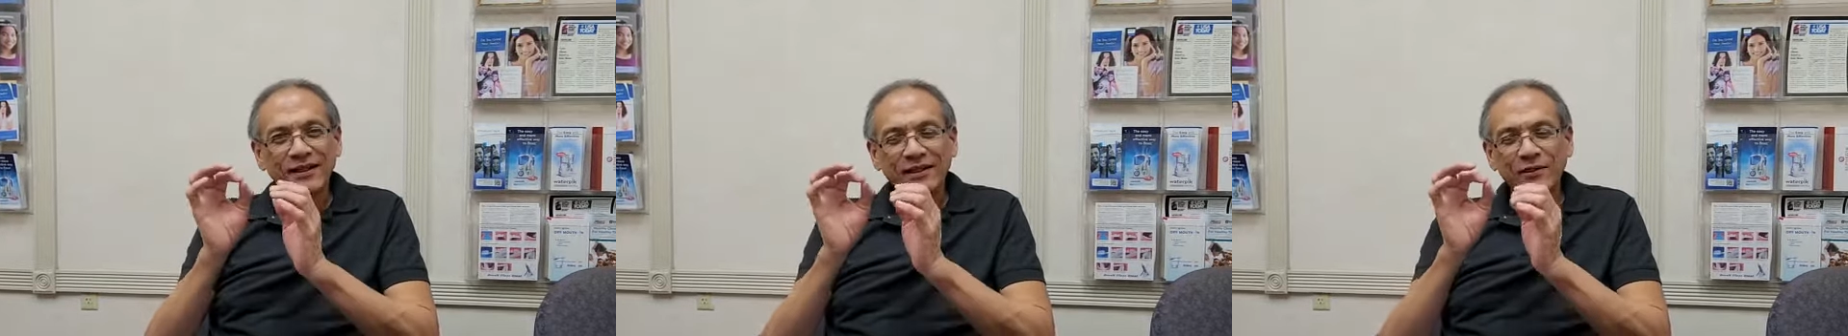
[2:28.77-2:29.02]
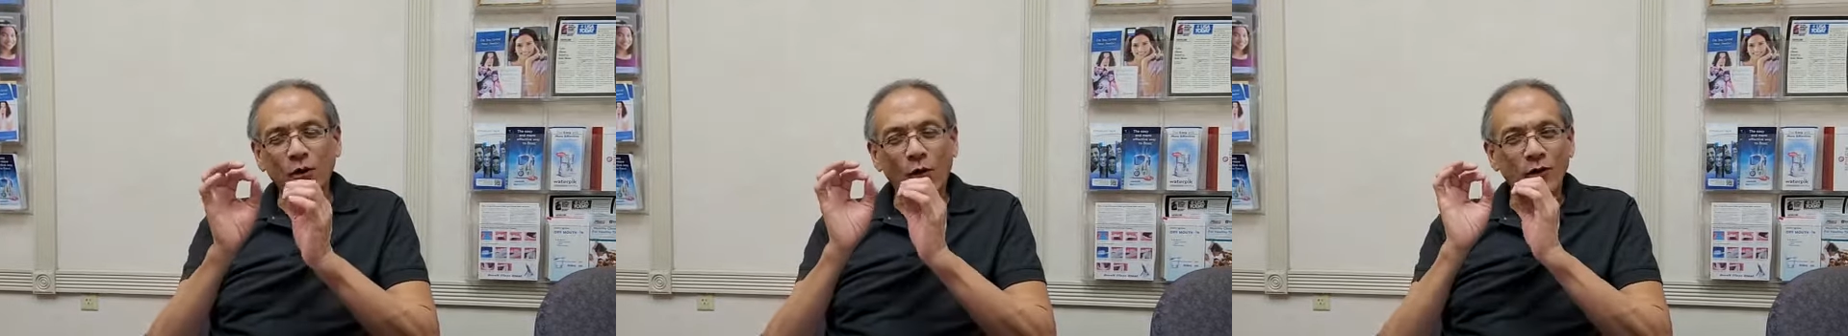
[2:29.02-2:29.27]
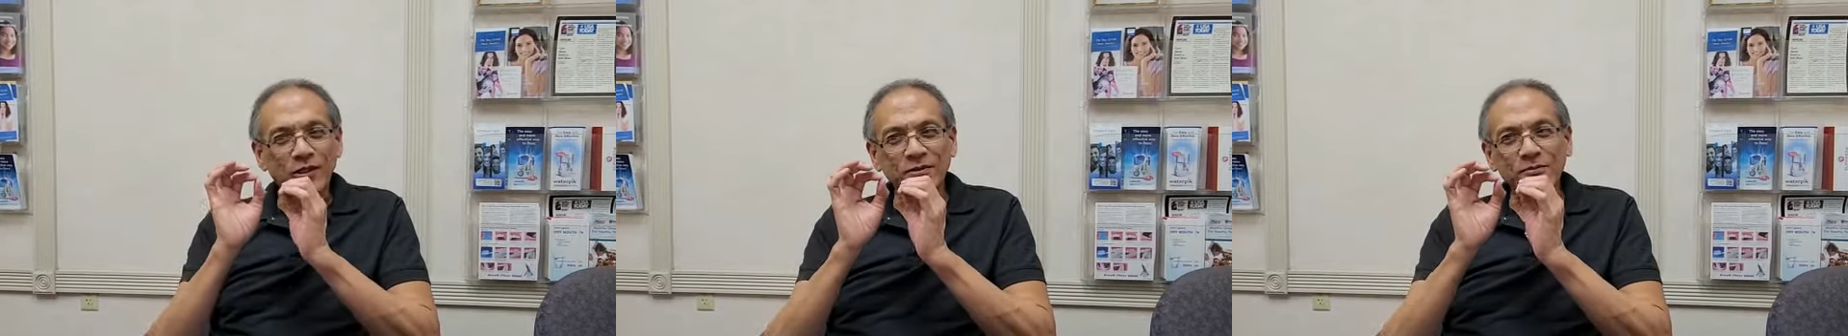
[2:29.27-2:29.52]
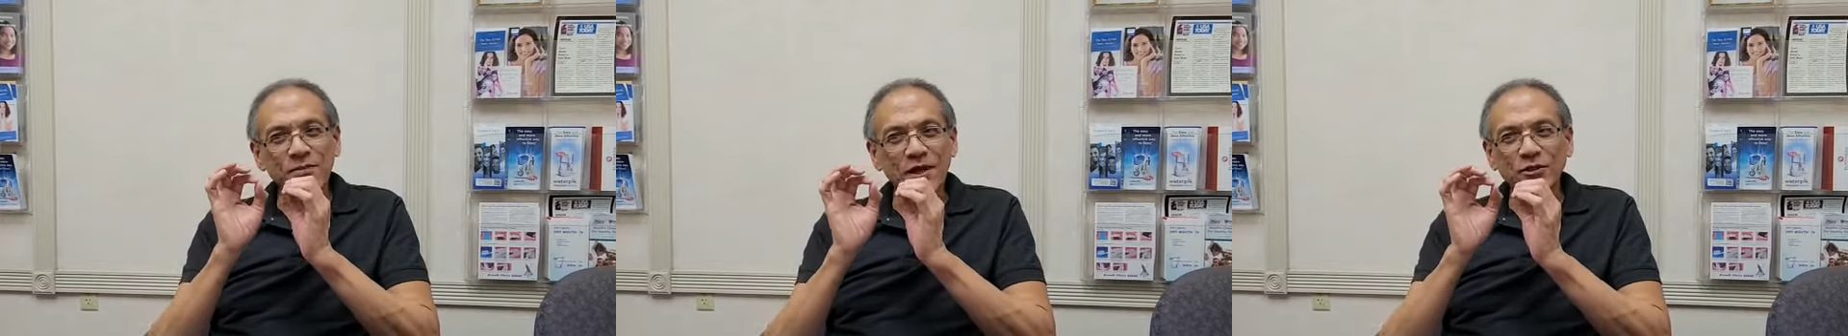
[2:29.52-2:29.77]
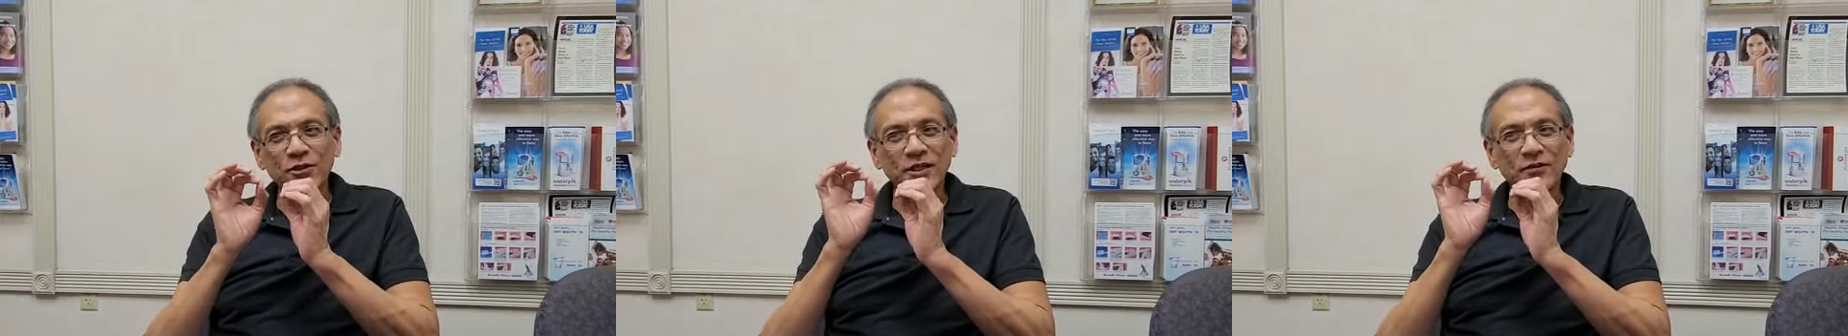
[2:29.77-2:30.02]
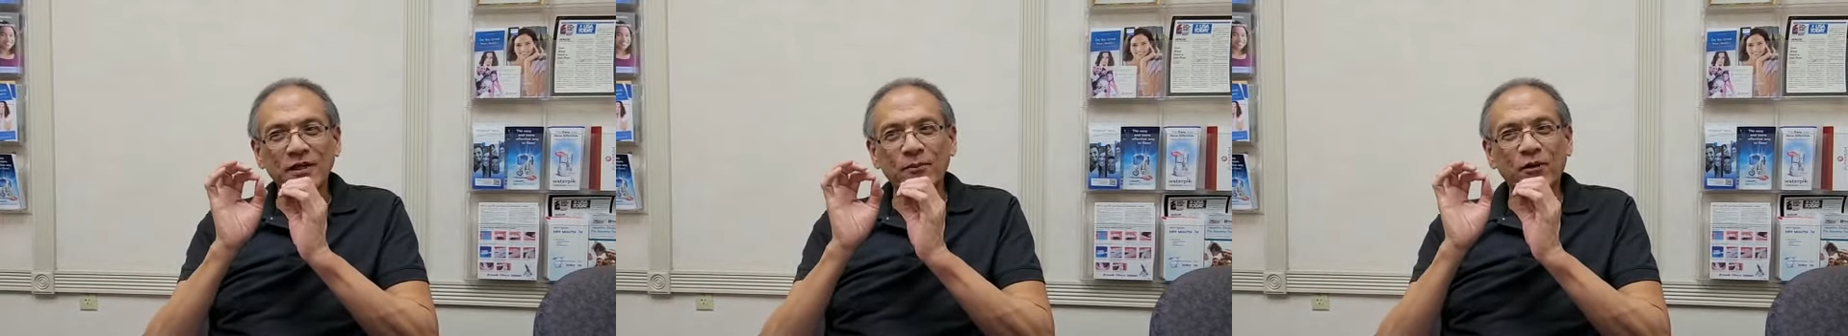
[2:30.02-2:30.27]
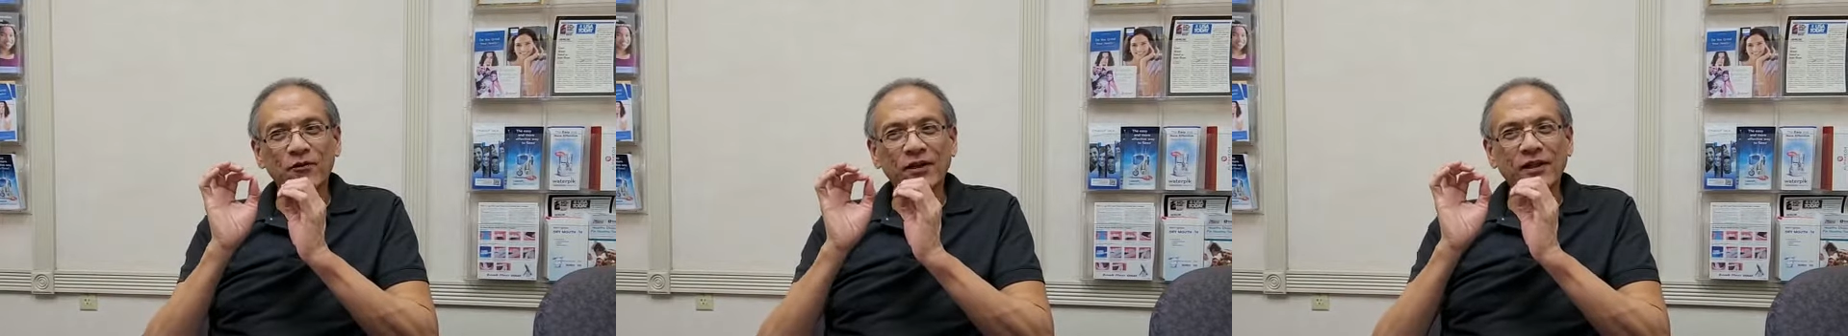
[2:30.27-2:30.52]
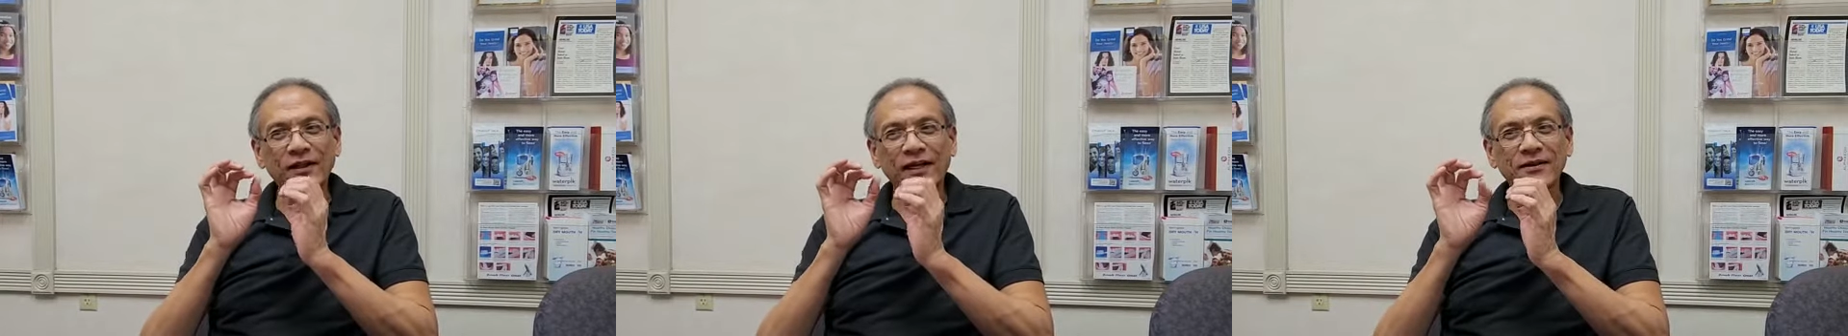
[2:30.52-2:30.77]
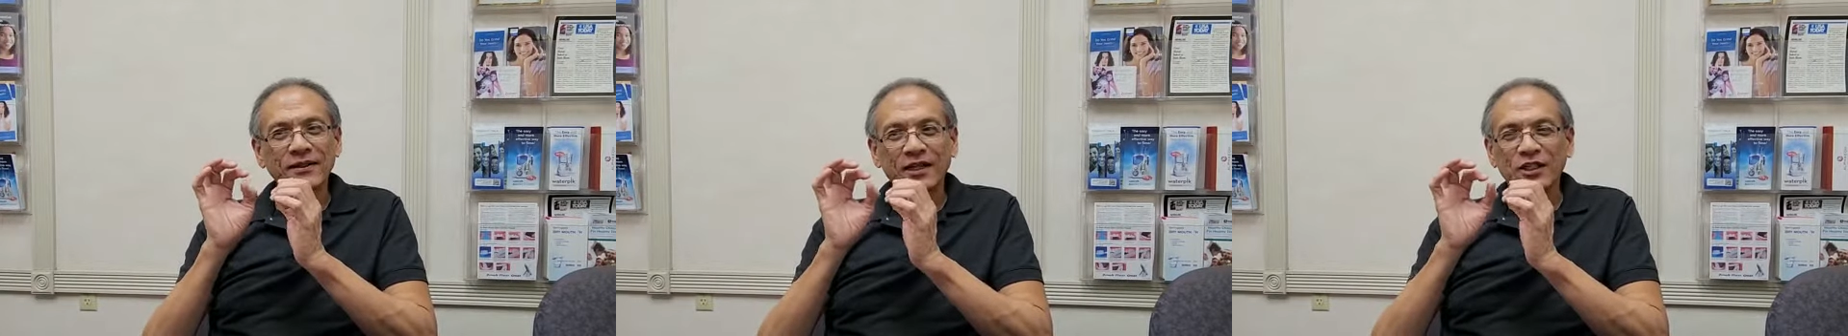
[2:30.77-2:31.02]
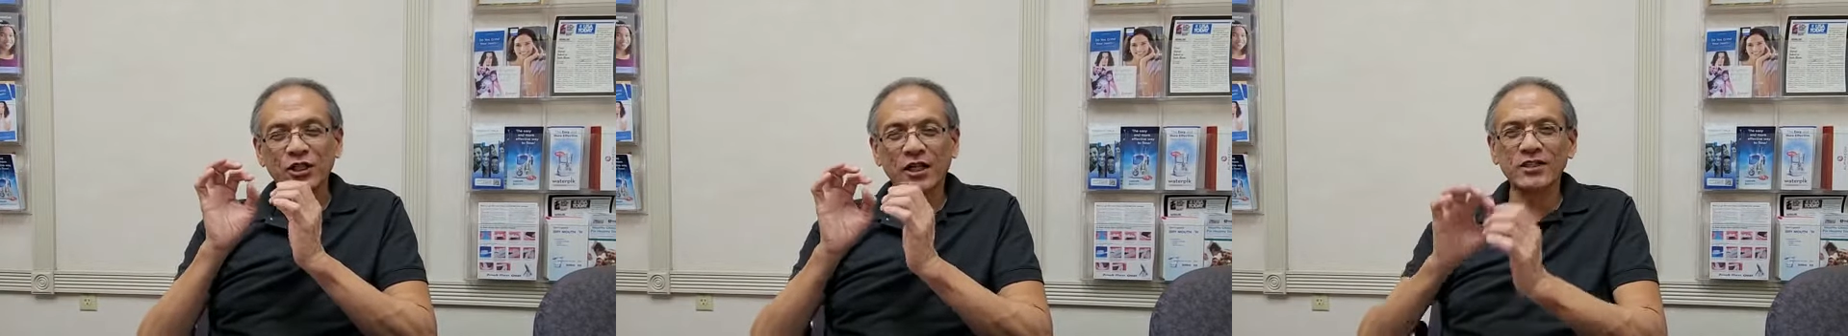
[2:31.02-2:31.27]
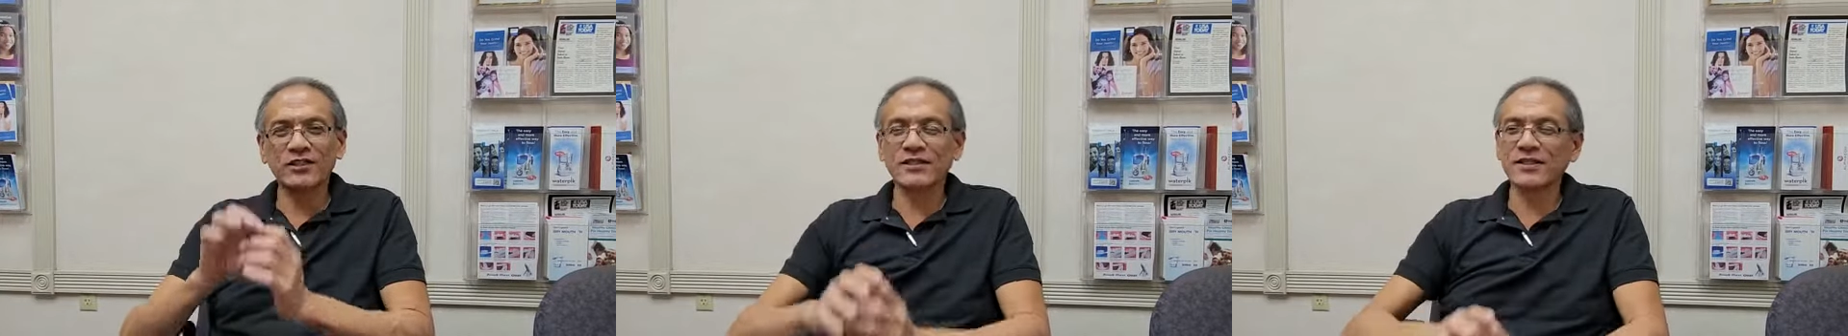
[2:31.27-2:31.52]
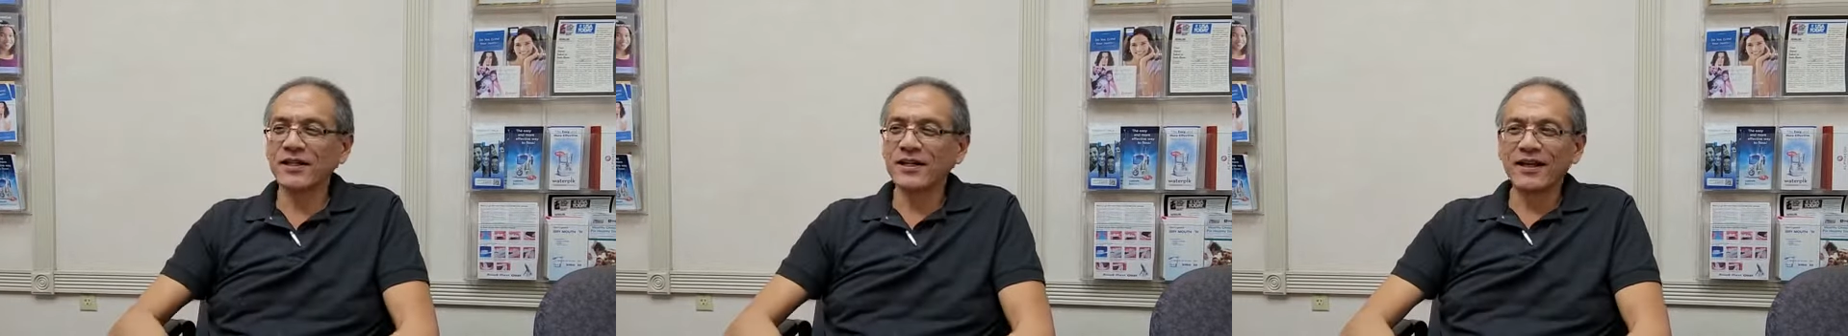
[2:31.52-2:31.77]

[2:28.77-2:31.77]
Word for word: he always measures everything perfectly and adjusts